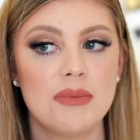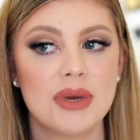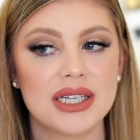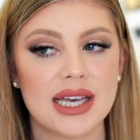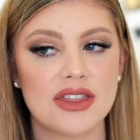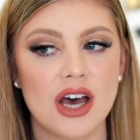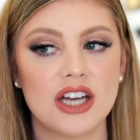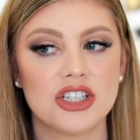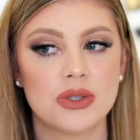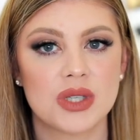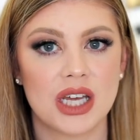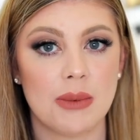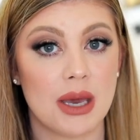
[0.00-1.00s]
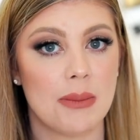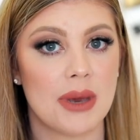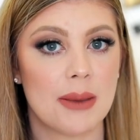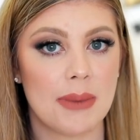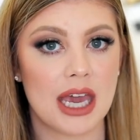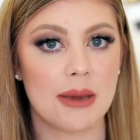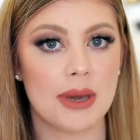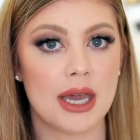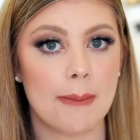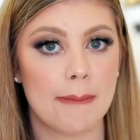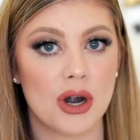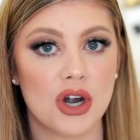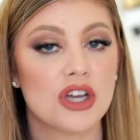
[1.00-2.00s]
because I thought she was gonna be a big baby
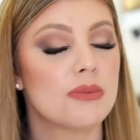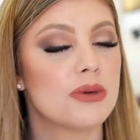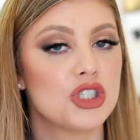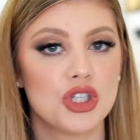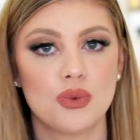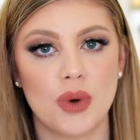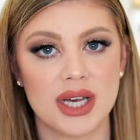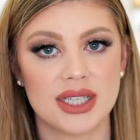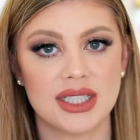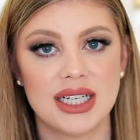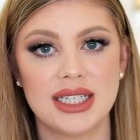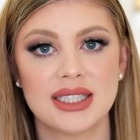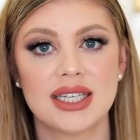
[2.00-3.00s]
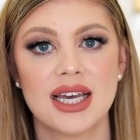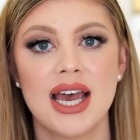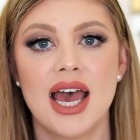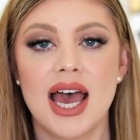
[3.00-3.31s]
at birth, but she wasn't.